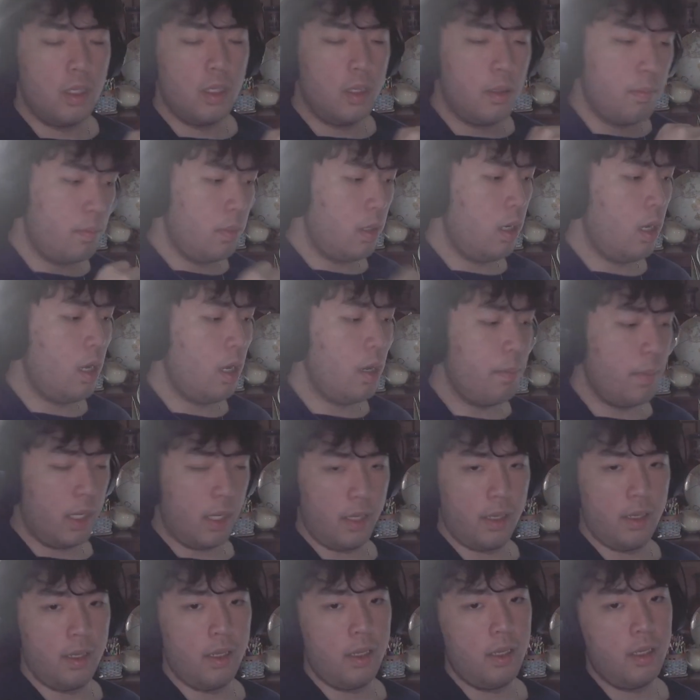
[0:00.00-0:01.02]

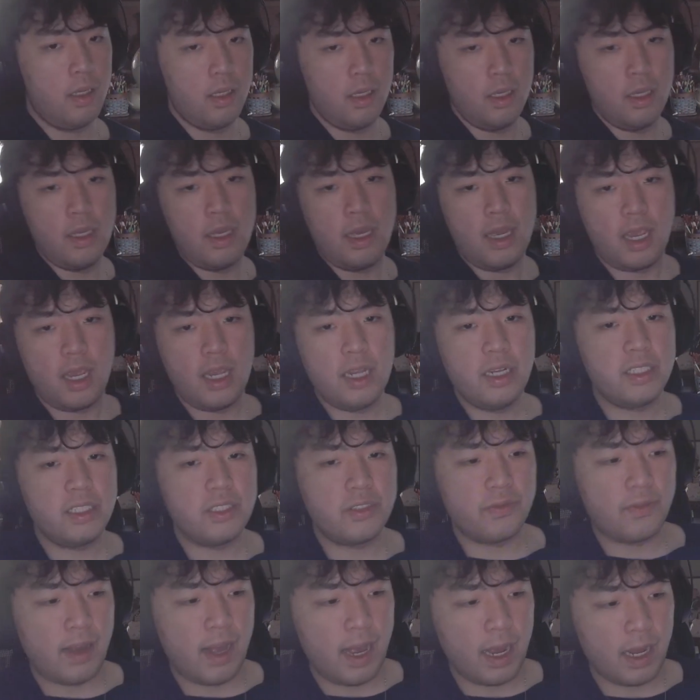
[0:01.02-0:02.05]
plumbing,
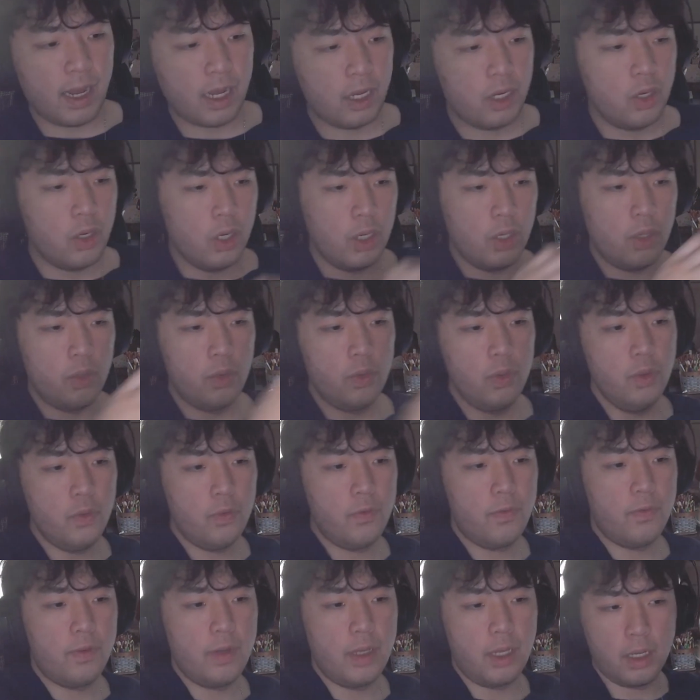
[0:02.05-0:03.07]
HVAC,
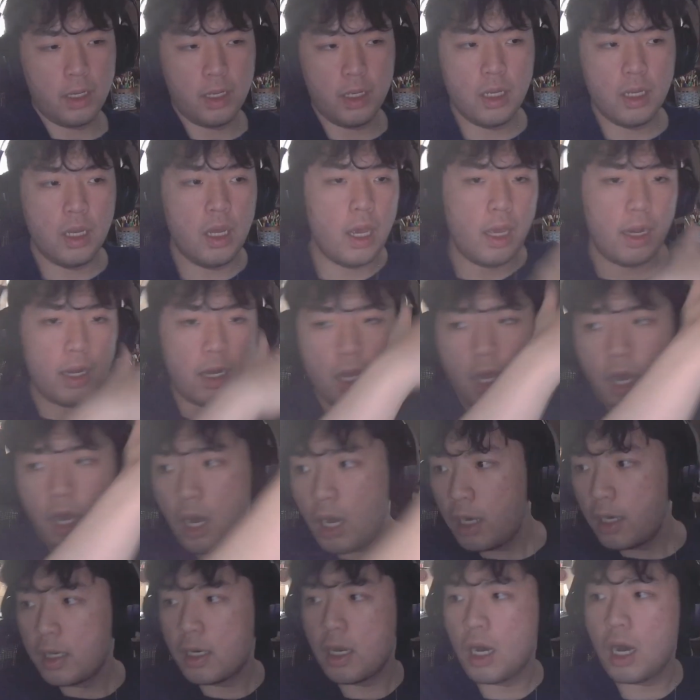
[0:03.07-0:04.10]
roofing, and
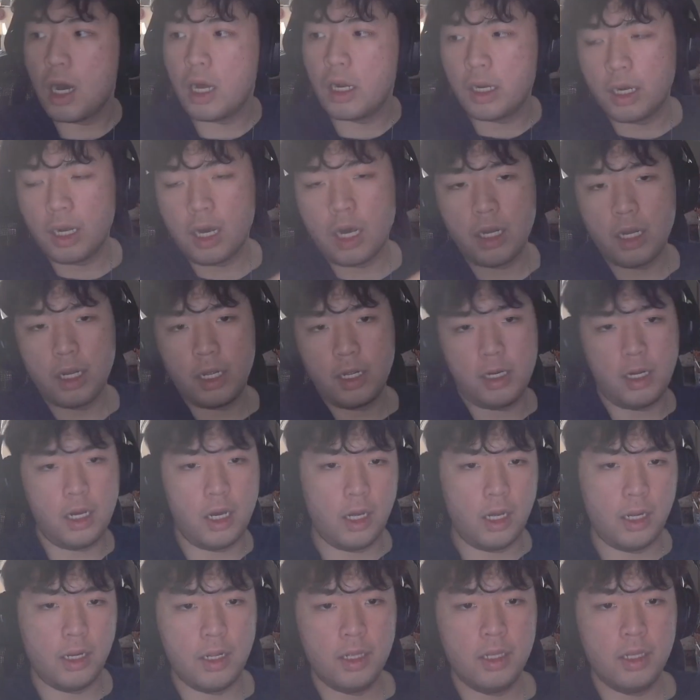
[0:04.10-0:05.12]
on and on and on and on.